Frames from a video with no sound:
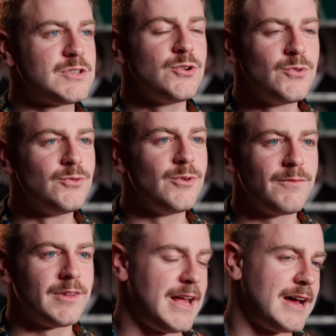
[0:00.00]
two
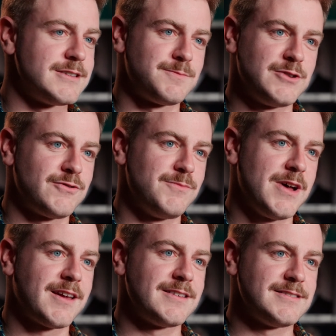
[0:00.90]
of the largest metro
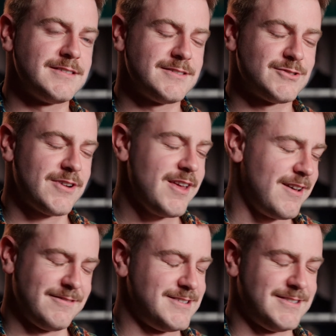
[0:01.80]
markets in
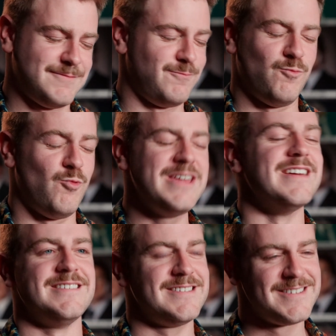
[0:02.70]
Australia. Just weird.